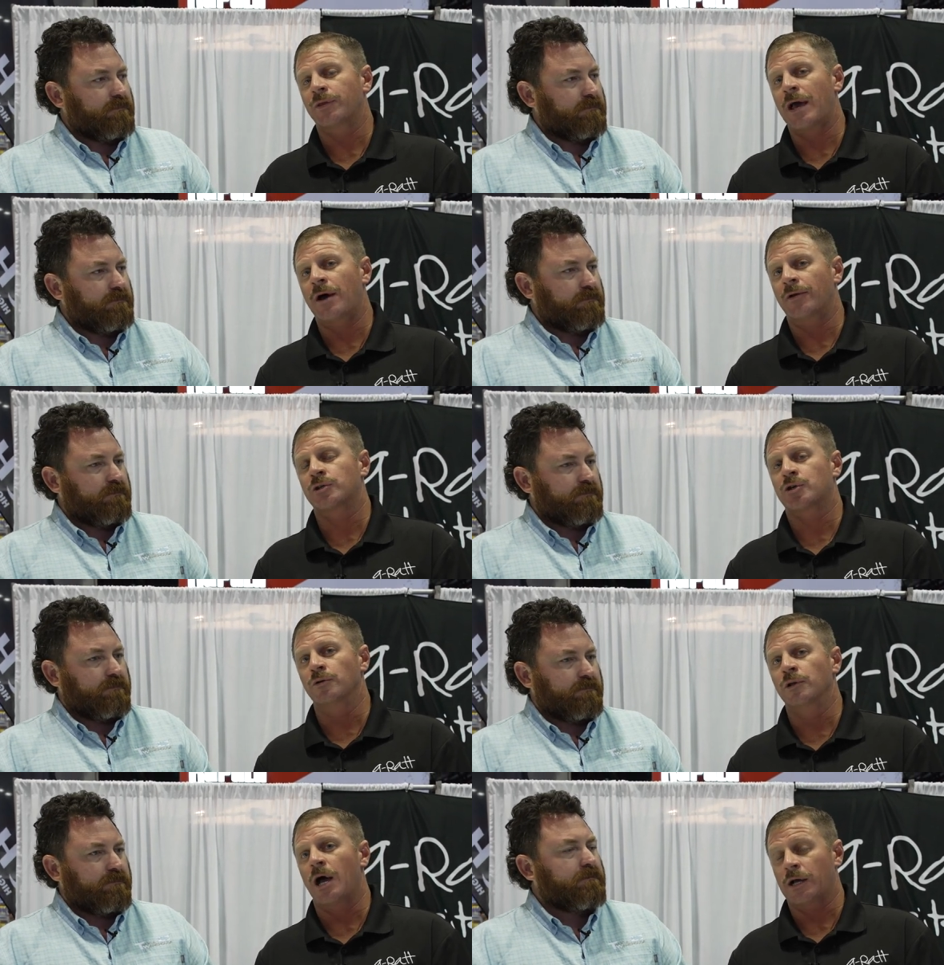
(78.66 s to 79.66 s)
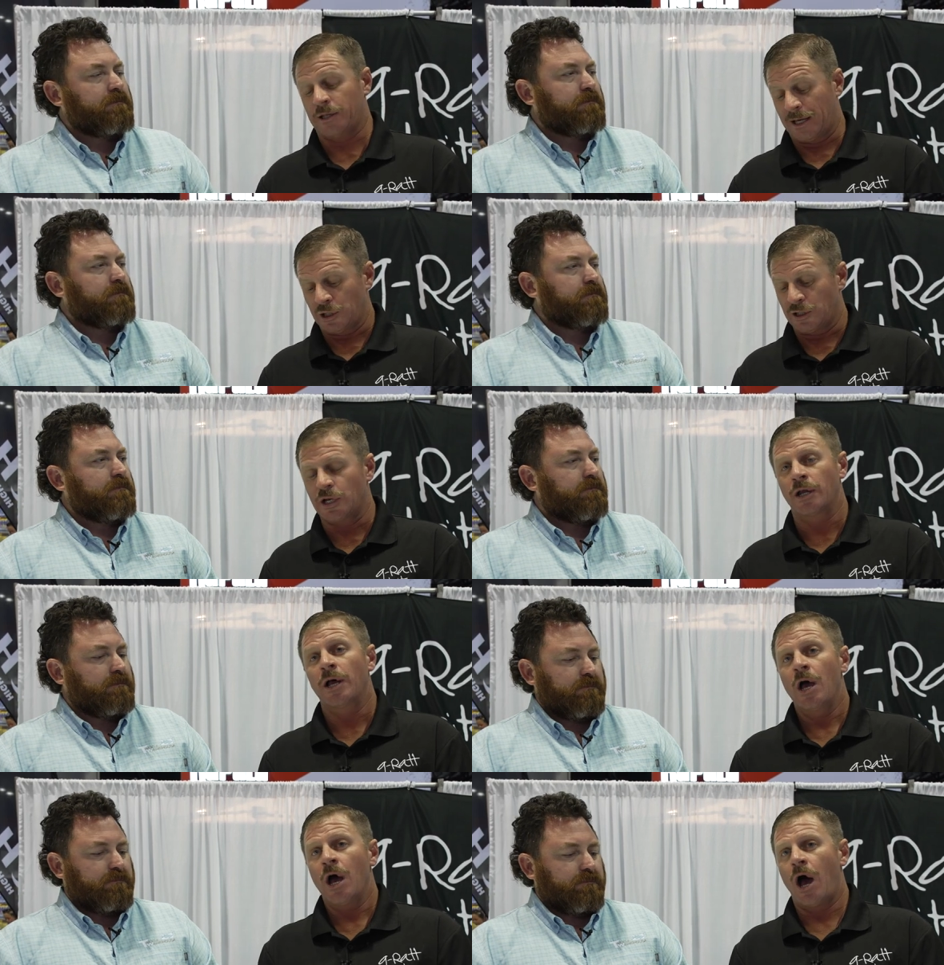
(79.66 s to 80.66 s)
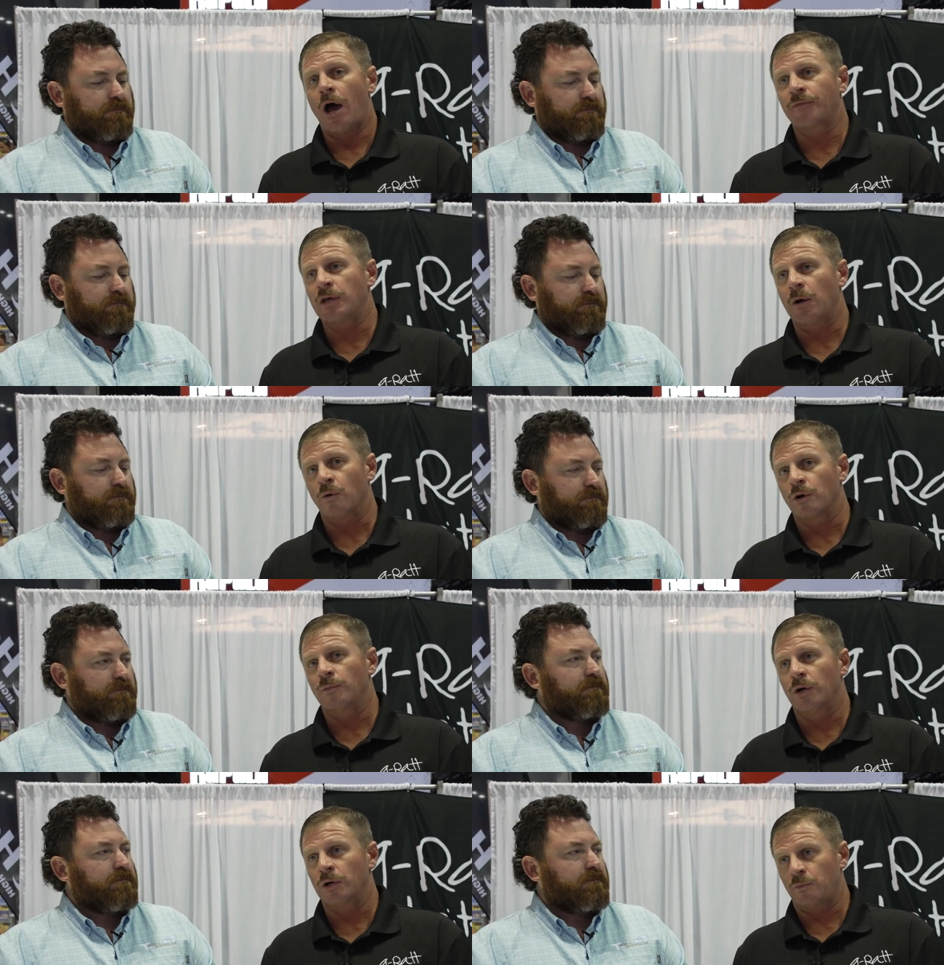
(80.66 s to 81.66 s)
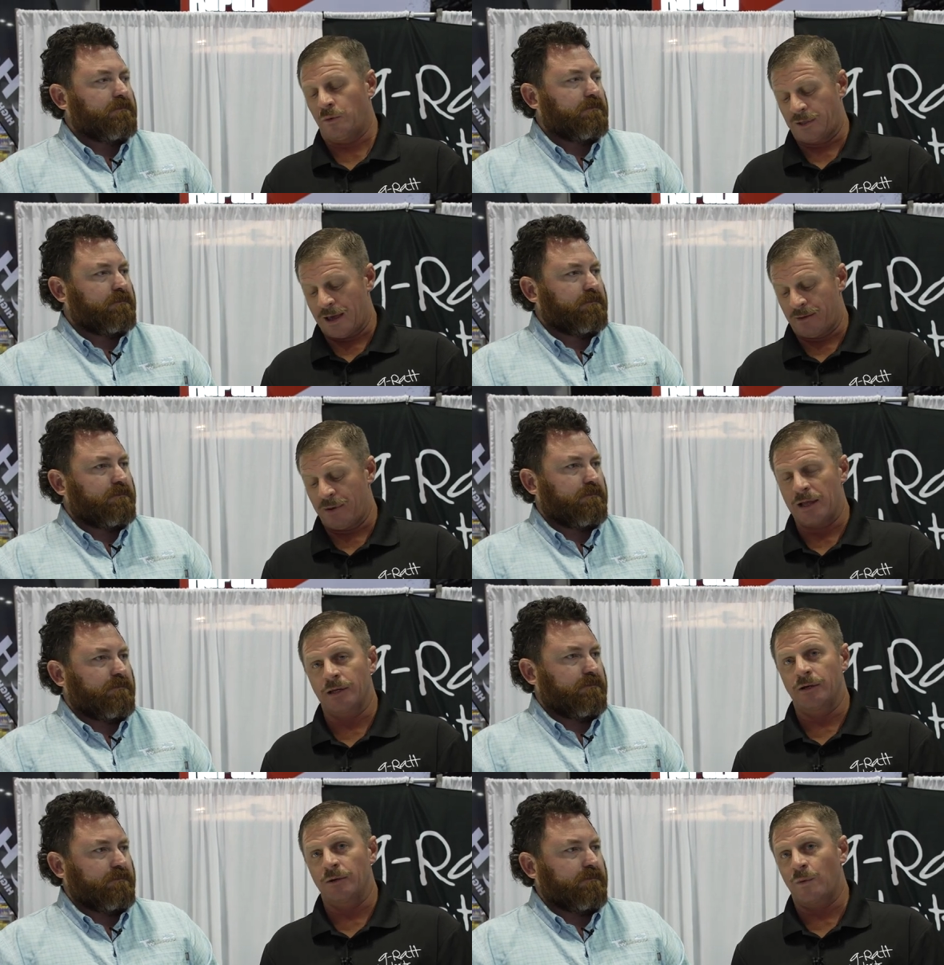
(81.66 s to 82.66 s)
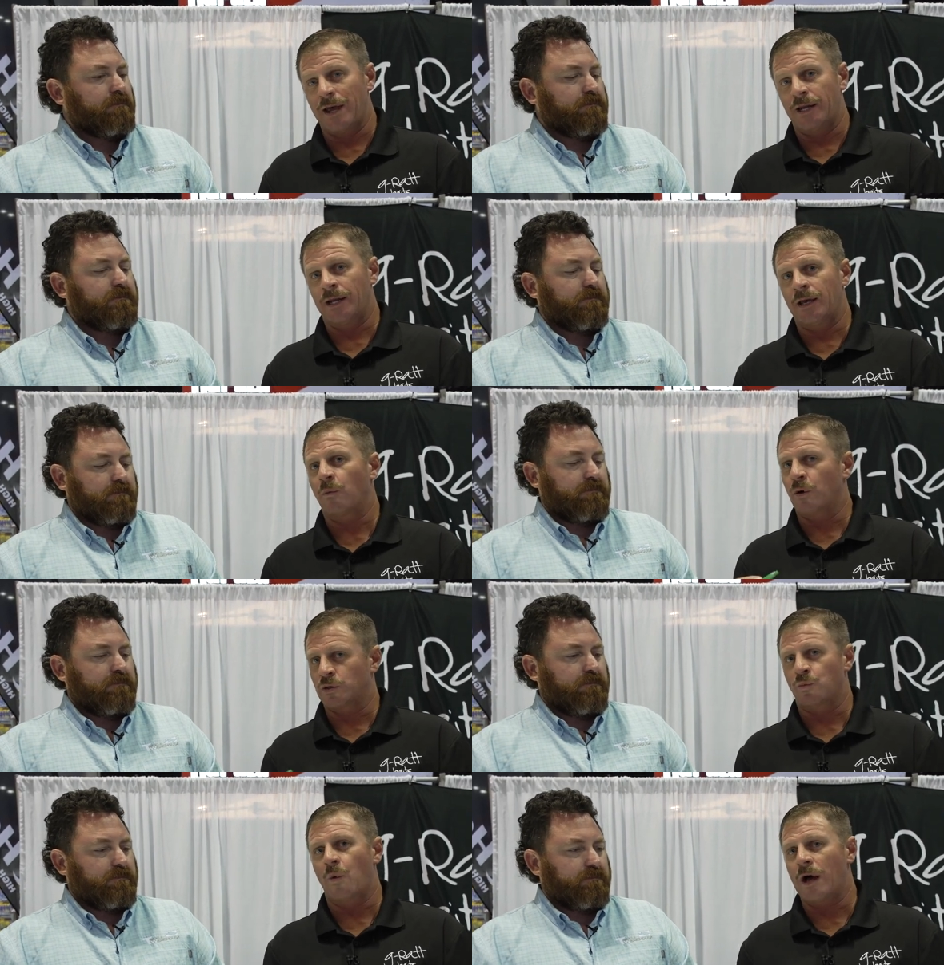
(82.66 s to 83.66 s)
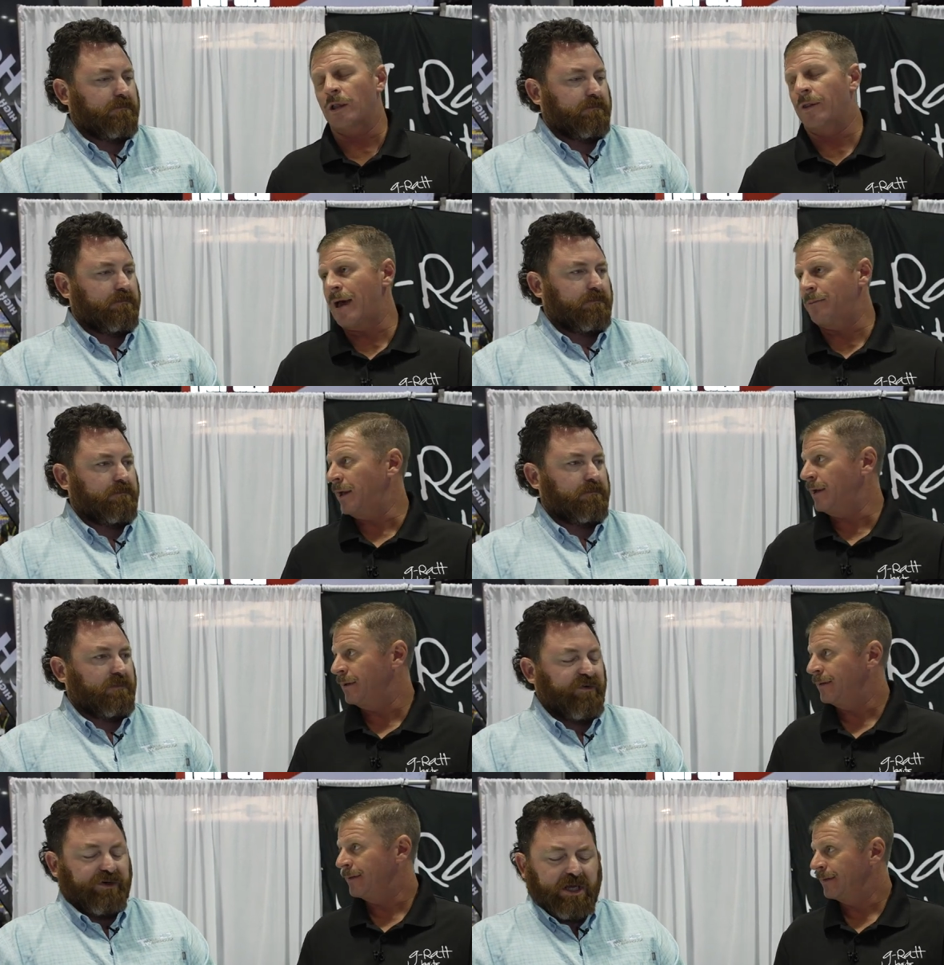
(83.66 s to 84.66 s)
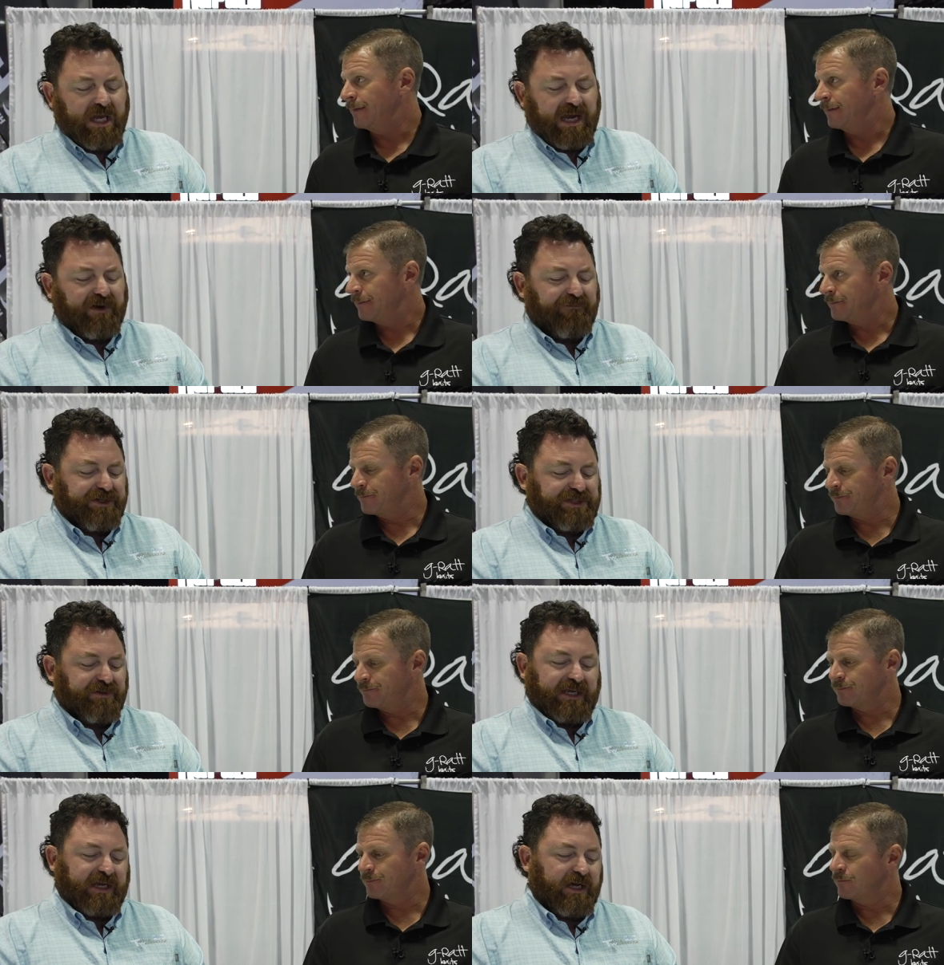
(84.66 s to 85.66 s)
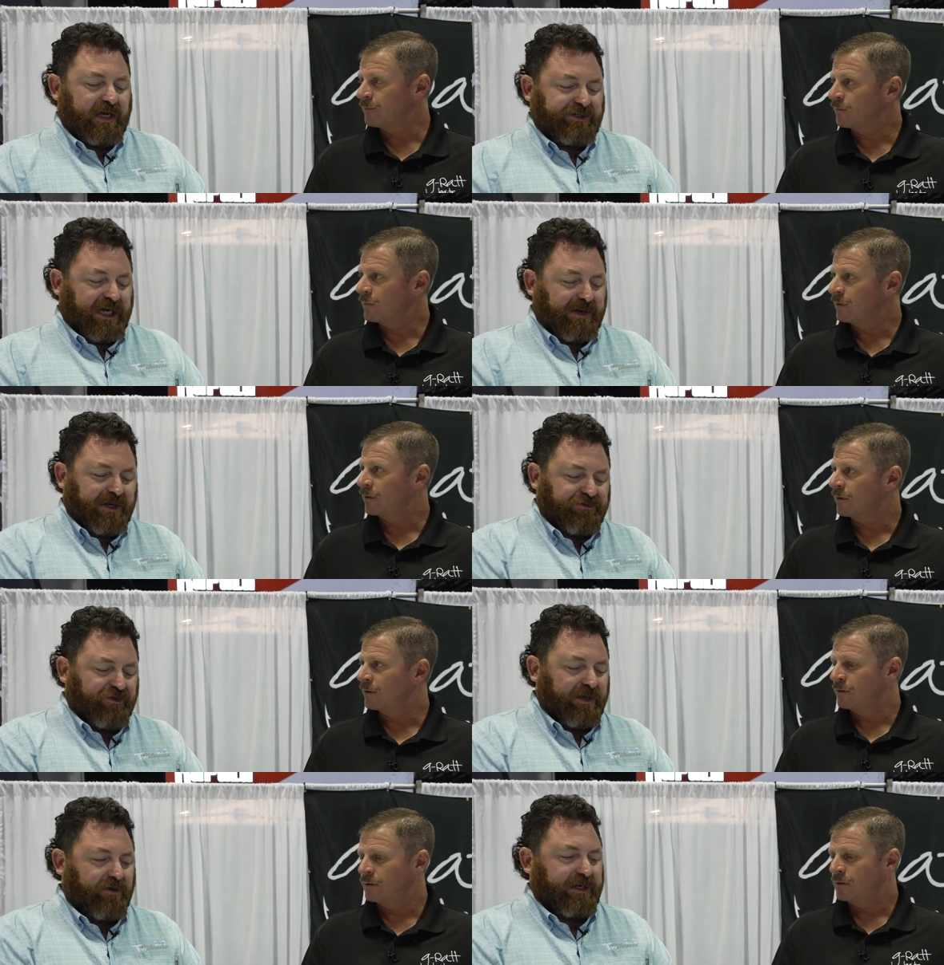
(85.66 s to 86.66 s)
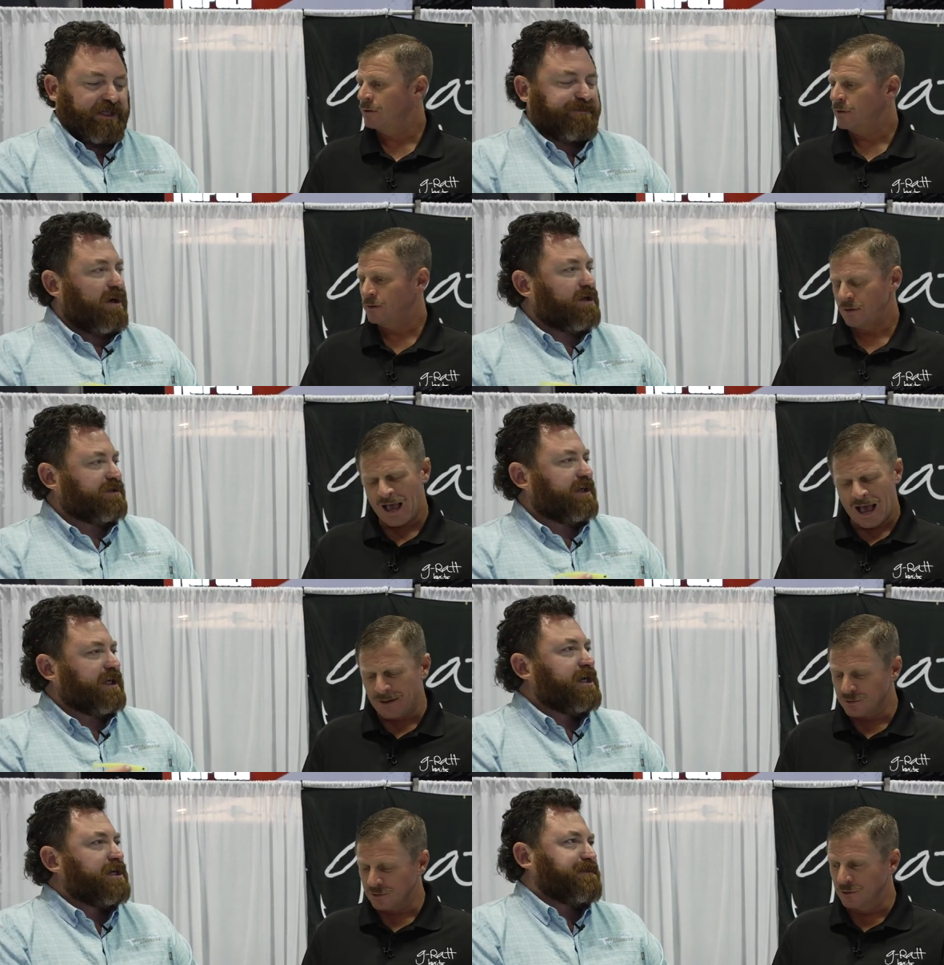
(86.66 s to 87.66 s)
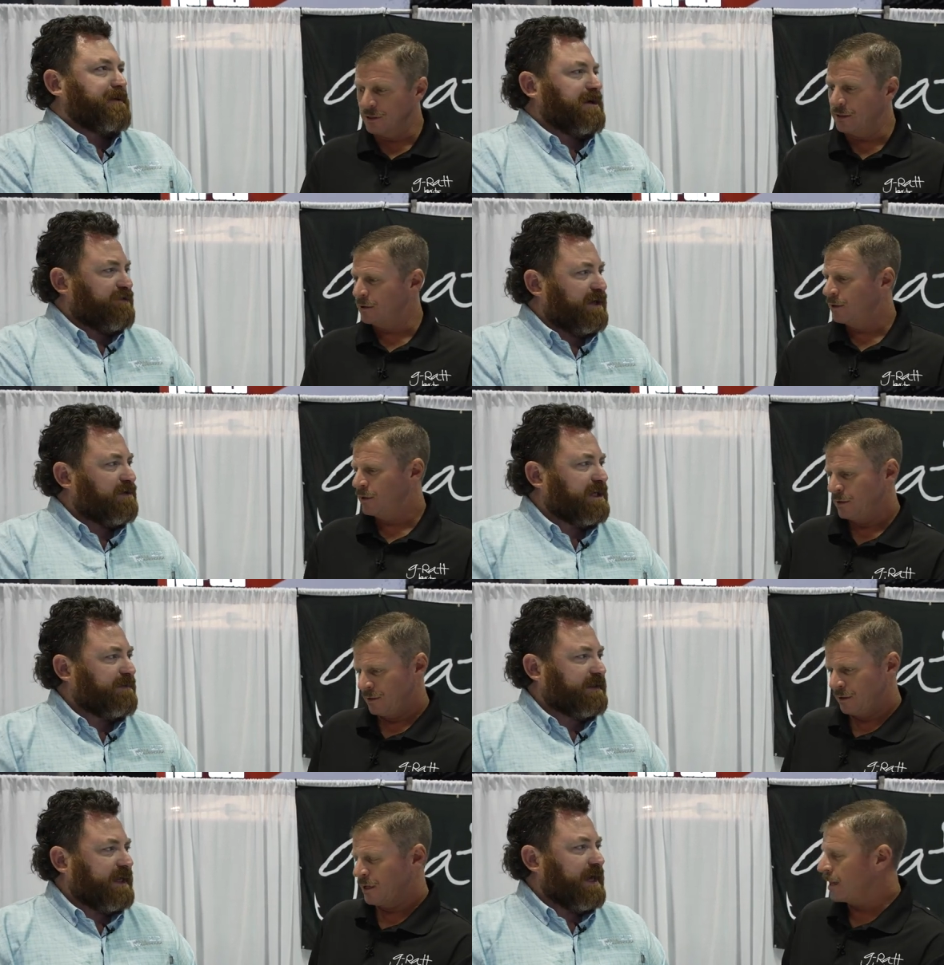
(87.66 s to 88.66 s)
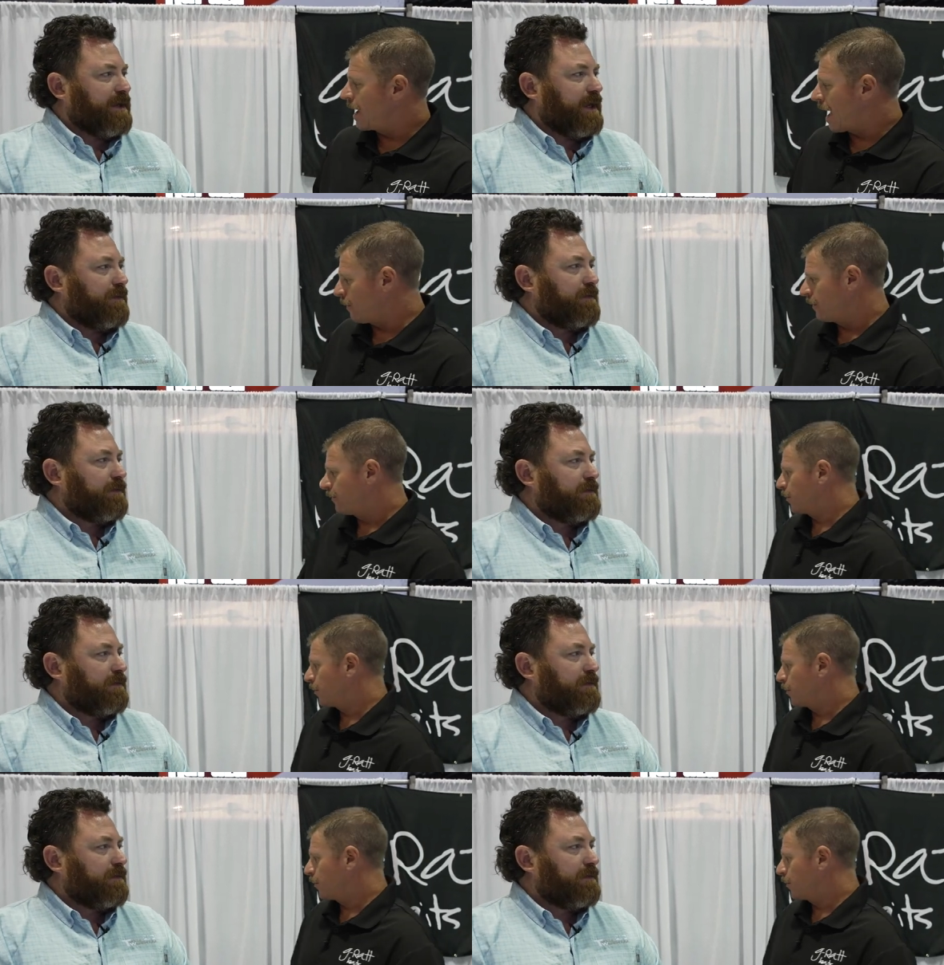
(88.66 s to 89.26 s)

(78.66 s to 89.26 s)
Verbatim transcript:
Speaker 1: without a screw lock, like just a offset worm hook with that belly hook weight in it works well on that bait.
Speaker 2: Have you fished it like a, a chatterbait trailer, like a small like spearmint trailer or something like that? Yeah, you know? we've